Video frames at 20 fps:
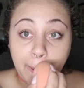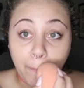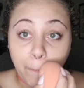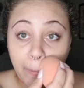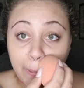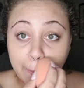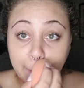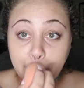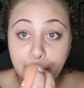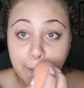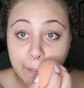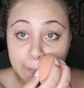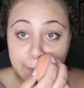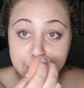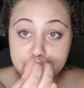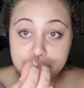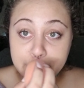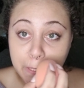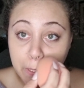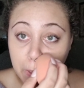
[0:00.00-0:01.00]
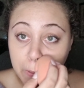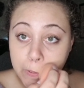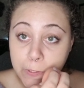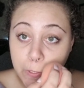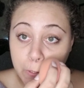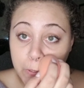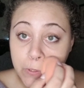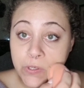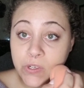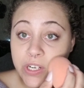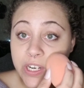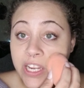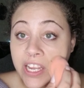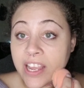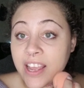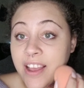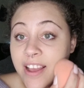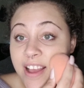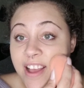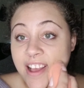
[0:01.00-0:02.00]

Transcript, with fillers: uh, weight loss surgery.